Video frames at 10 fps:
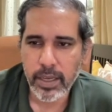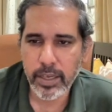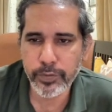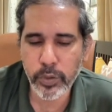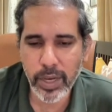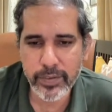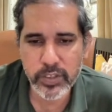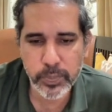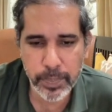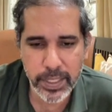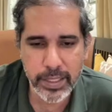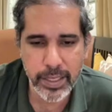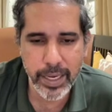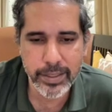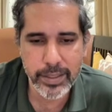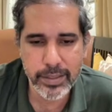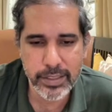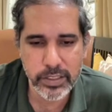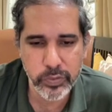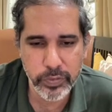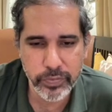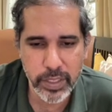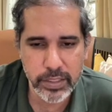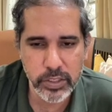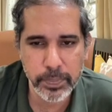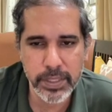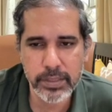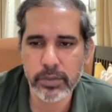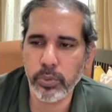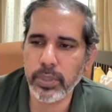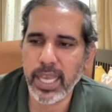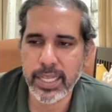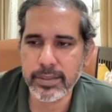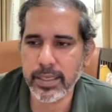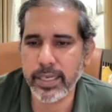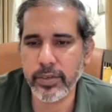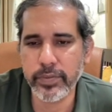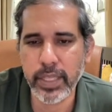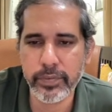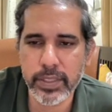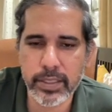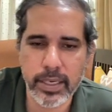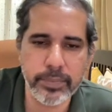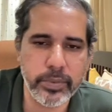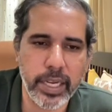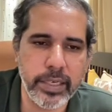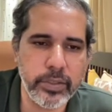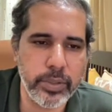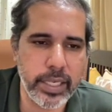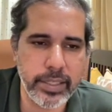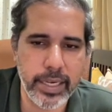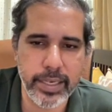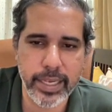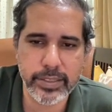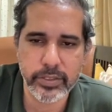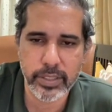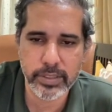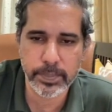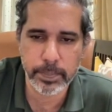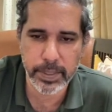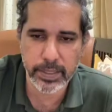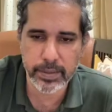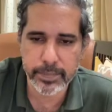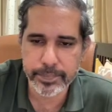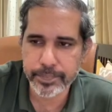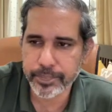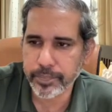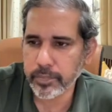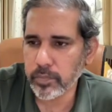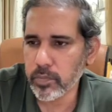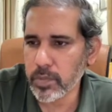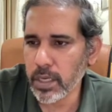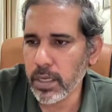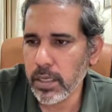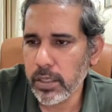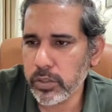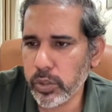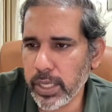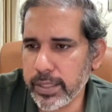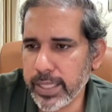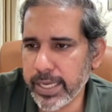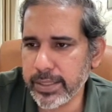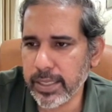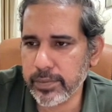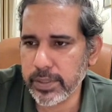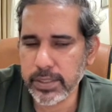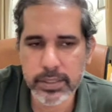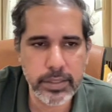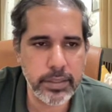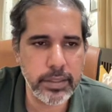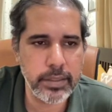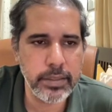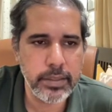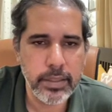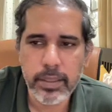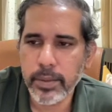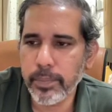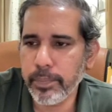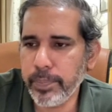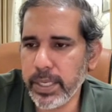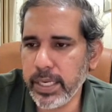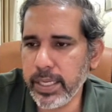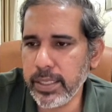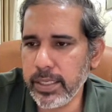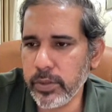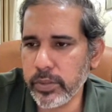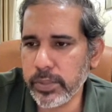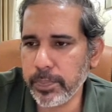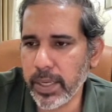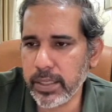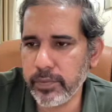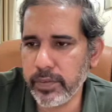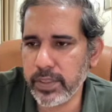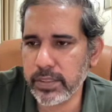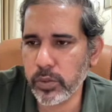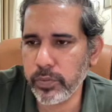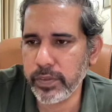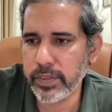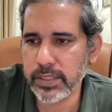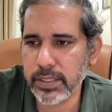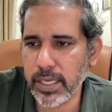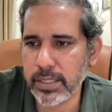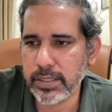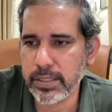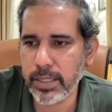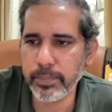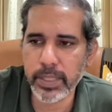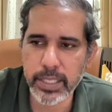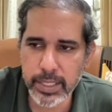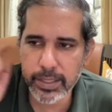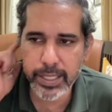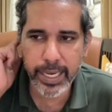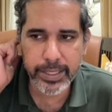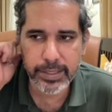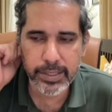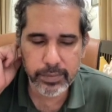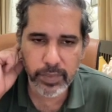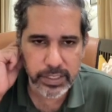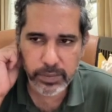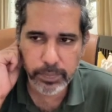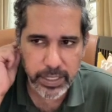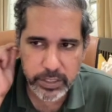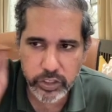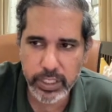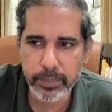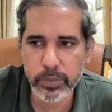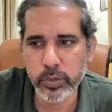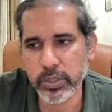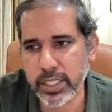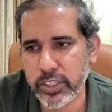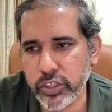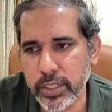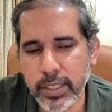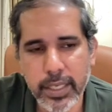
If you have speed and it is a swift rush piece, you can kind of level it up trying to get that extra speed. So yeah, that covers the building heroes part. We've discussed team building, lattice investment, gem usage,